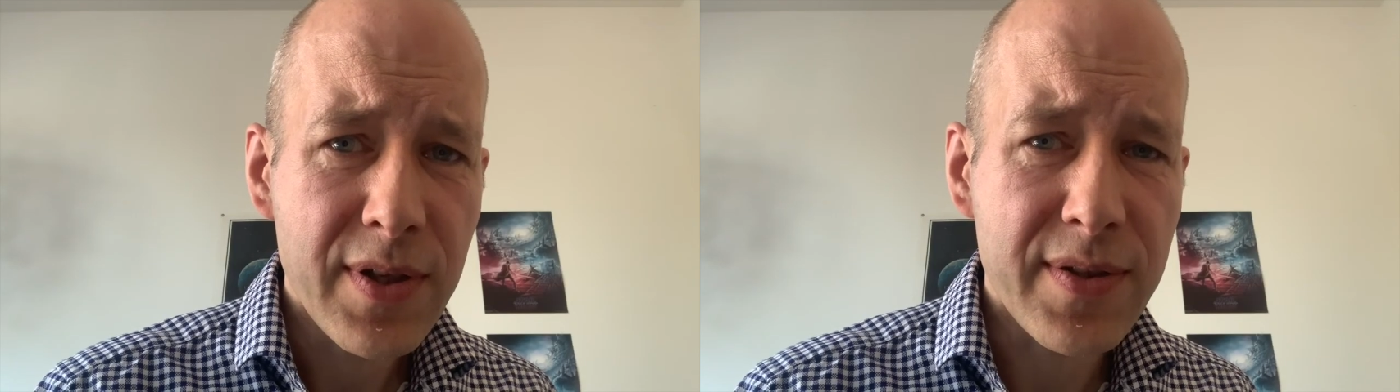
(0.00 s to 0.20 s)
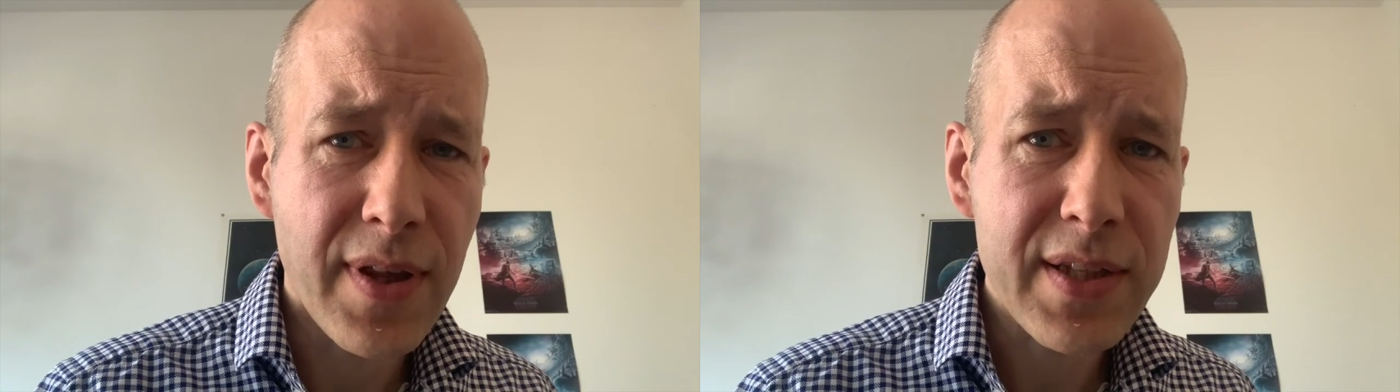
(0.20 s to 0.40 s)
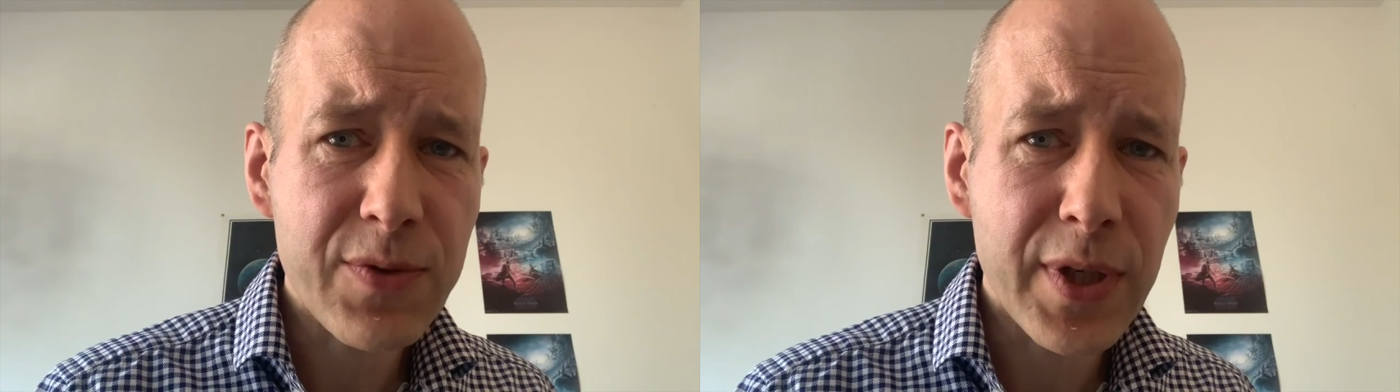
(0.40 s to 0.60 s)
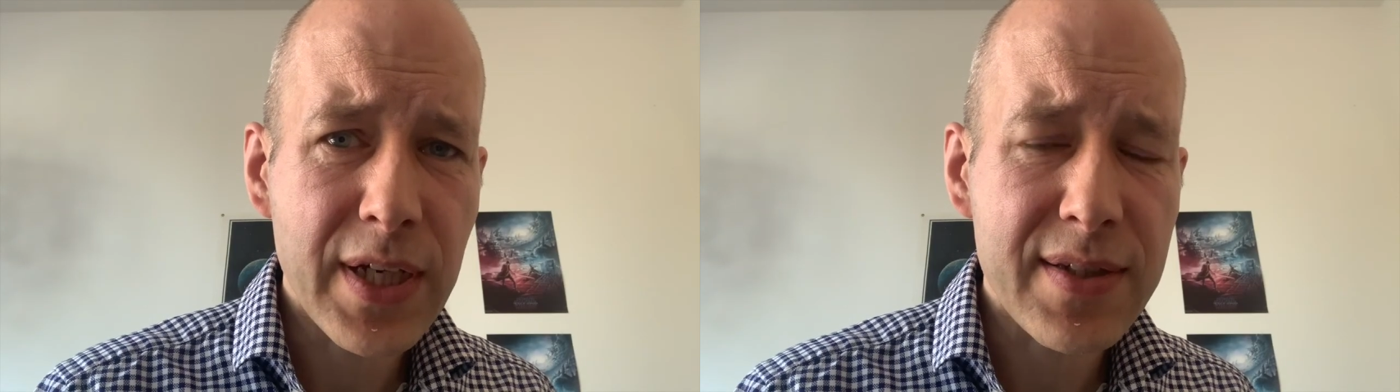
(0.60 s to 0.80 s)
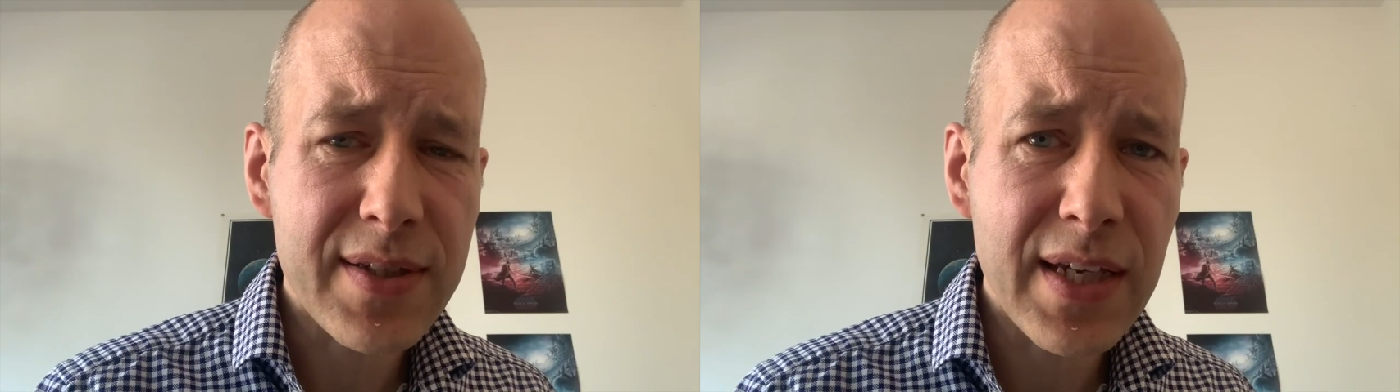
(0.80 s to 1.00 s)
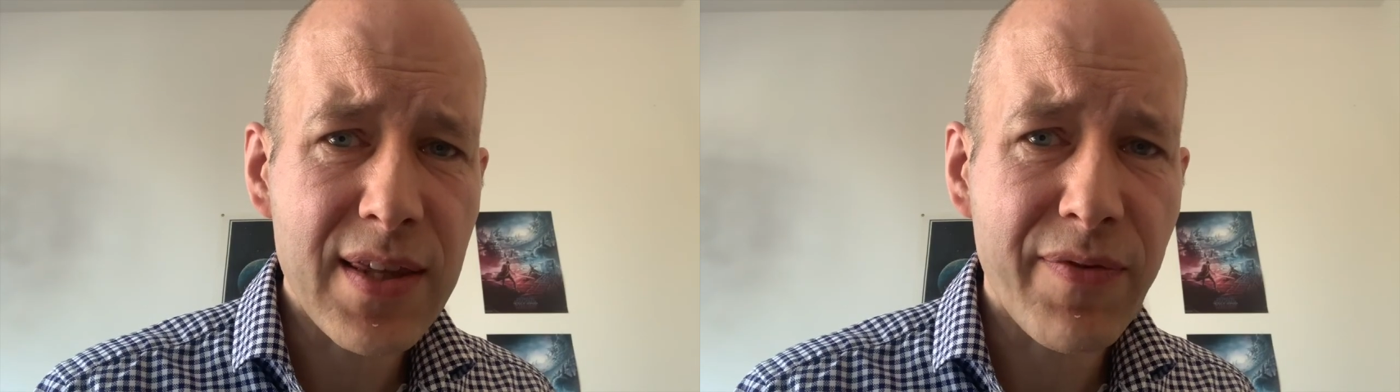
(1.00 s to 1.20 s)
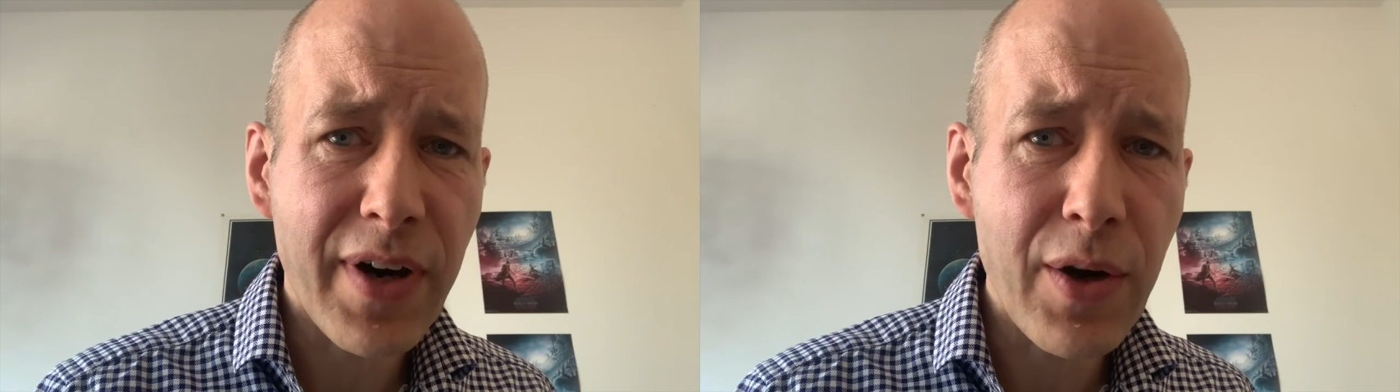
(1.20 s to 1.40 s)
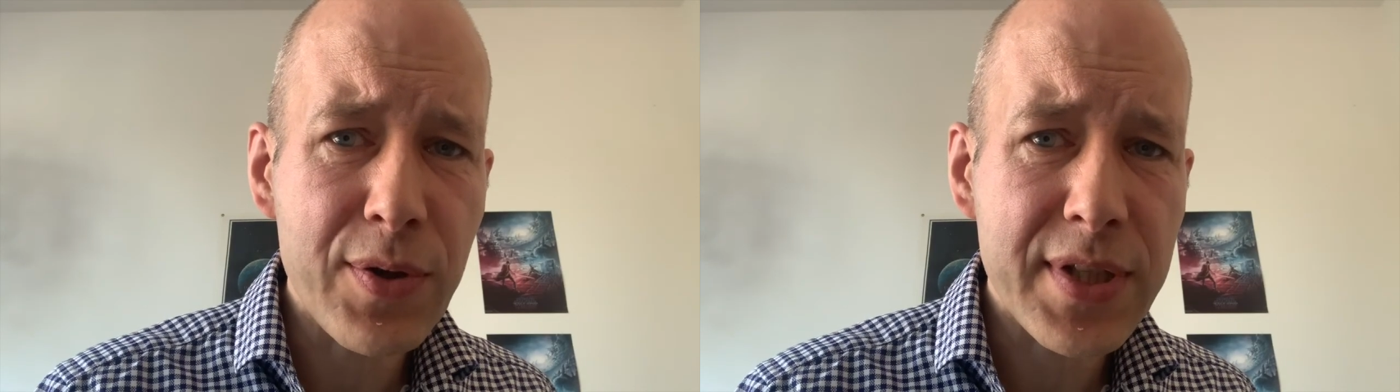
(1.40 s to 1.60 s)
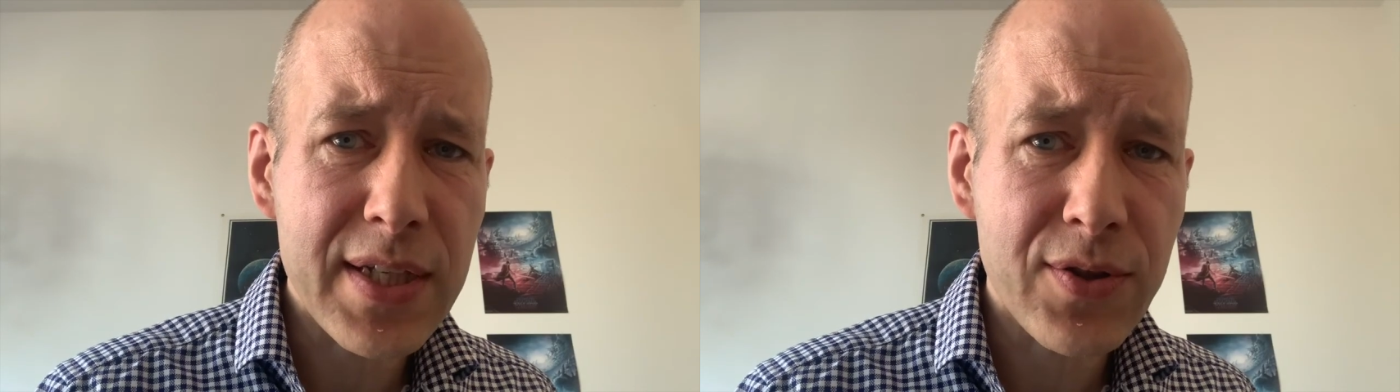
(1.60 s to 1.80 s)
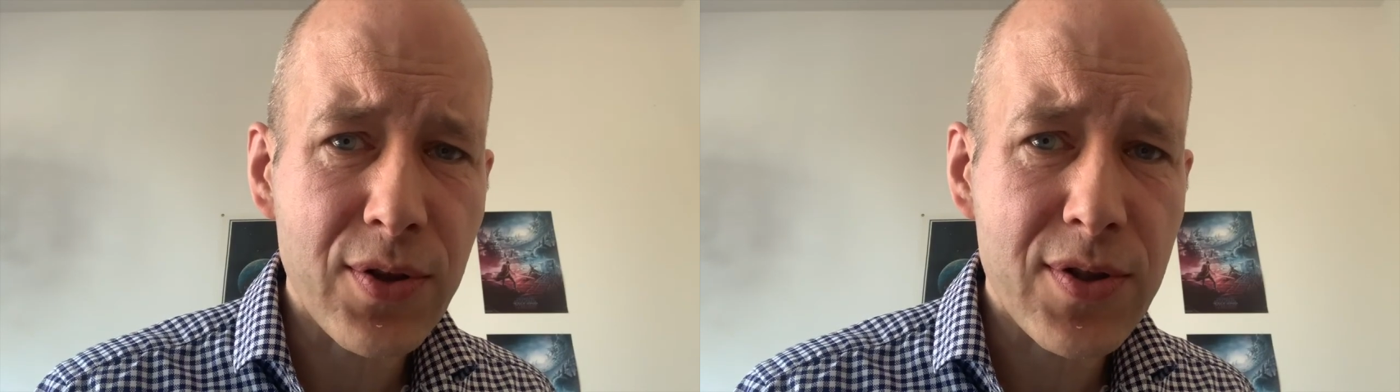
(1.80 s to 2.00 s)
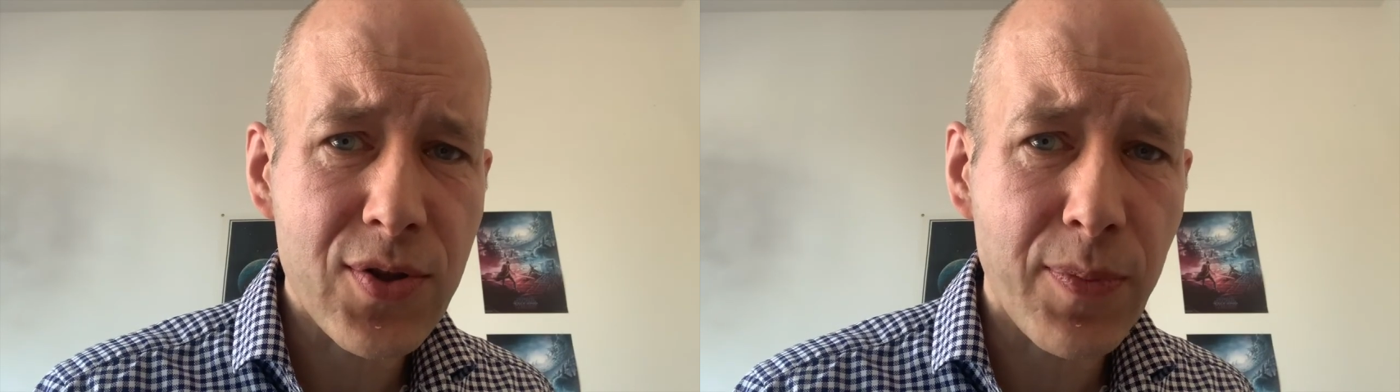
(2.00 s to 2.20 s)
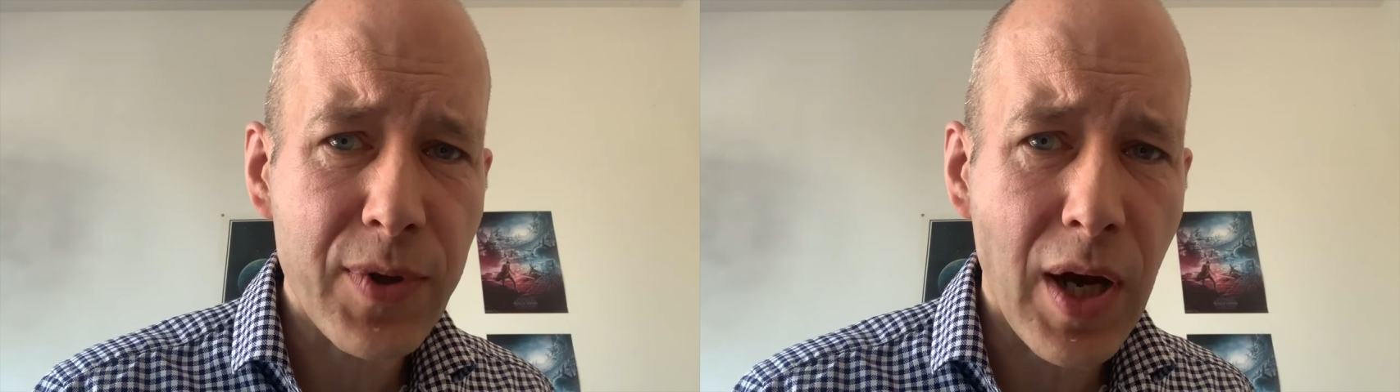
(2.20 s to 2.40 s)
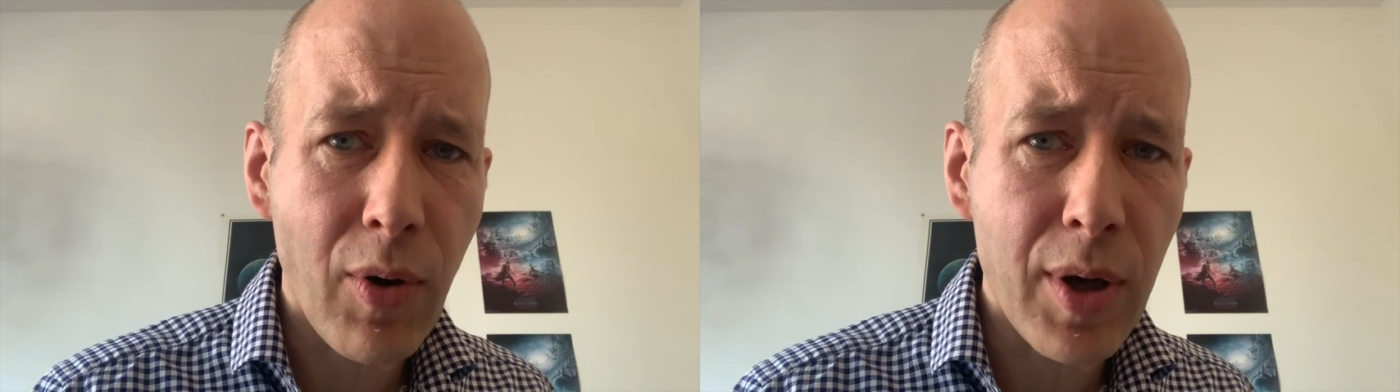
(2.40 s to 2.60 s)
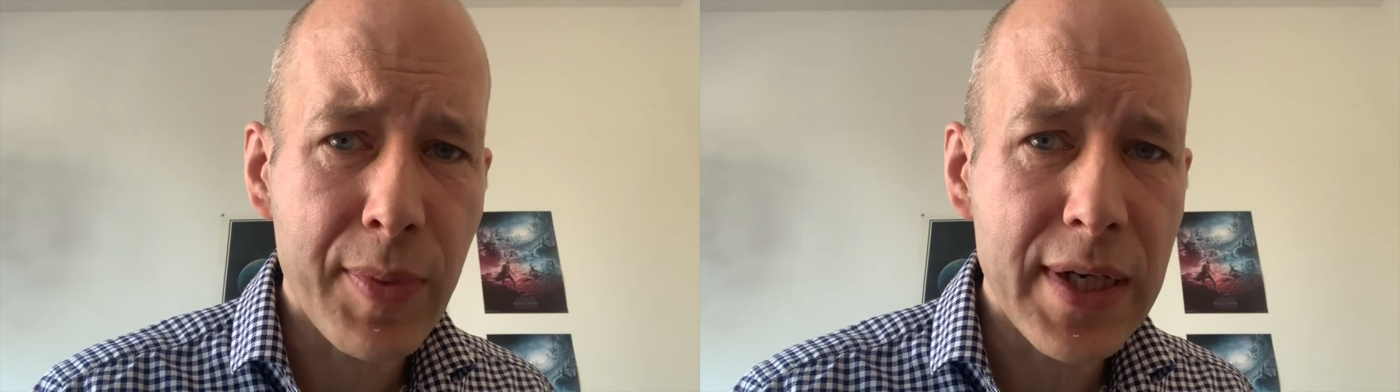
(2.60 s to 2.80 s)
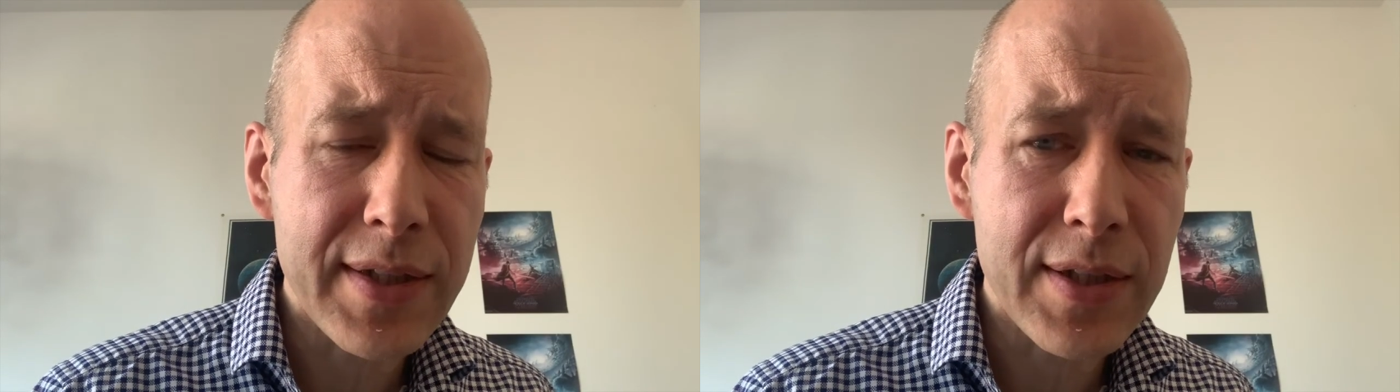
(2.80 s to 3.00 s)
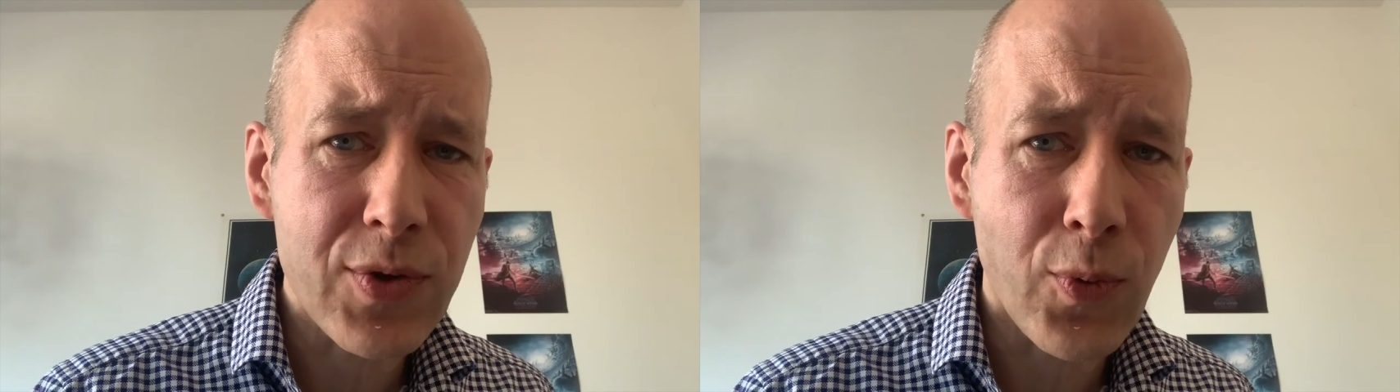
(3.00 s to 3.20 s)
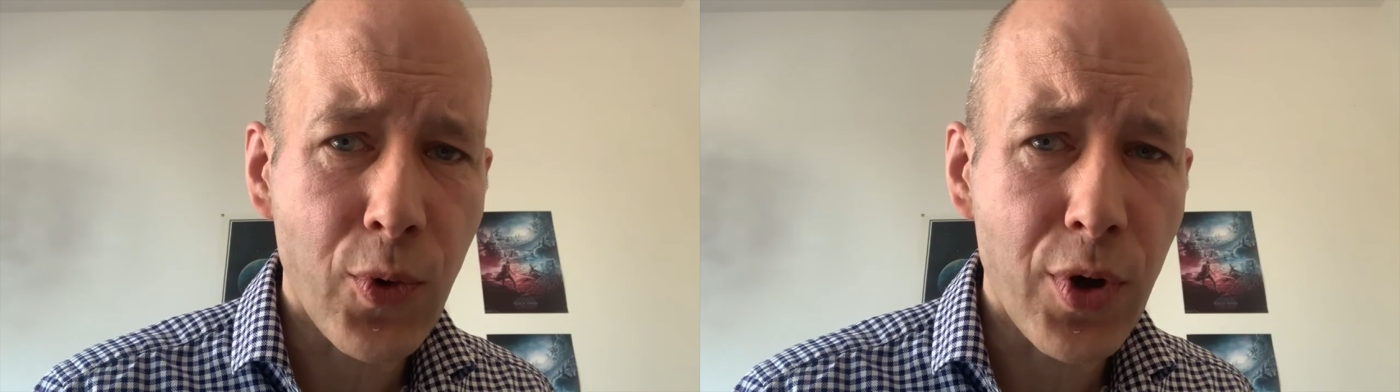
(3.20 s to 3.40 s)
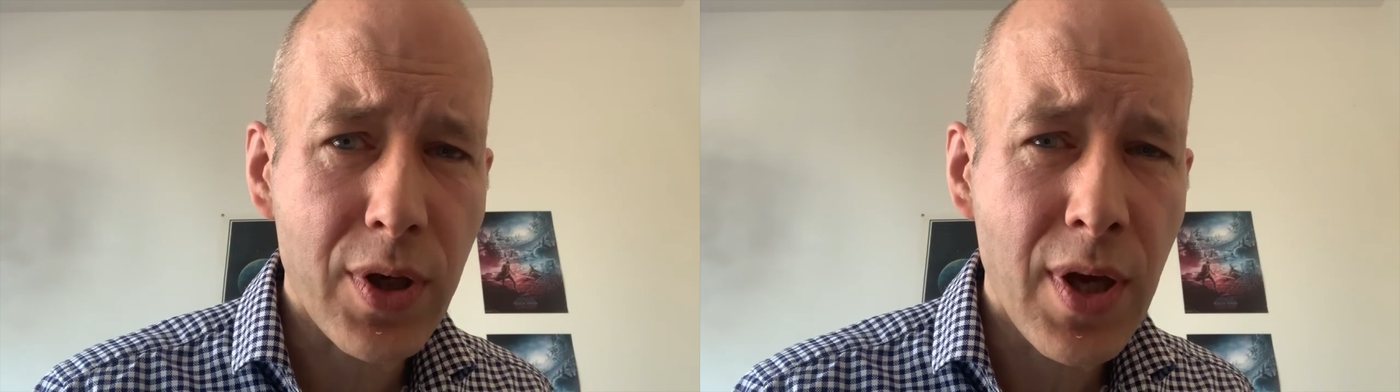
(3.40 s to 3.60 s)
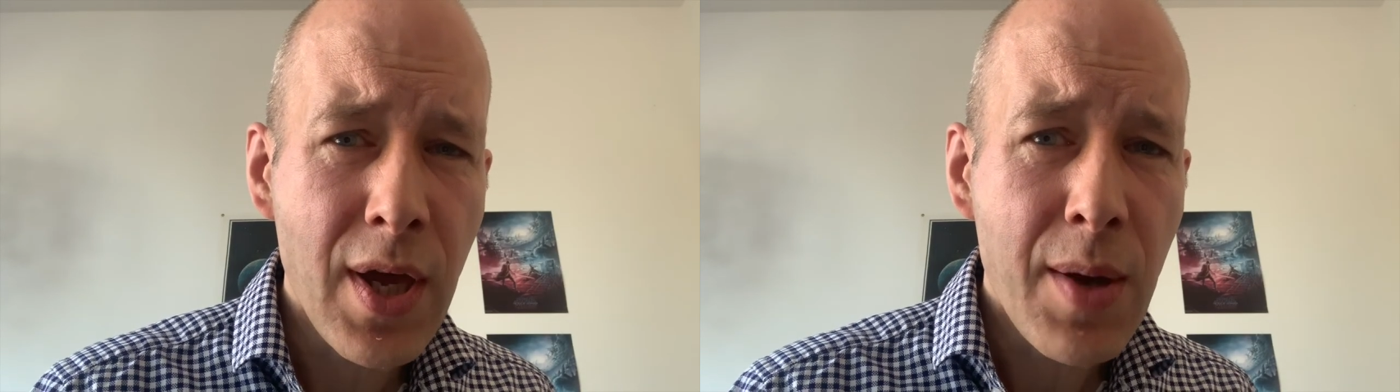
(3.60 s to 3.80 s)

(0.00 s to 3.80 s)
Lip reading: Thus, we can say the virus has not stopped our ability to work,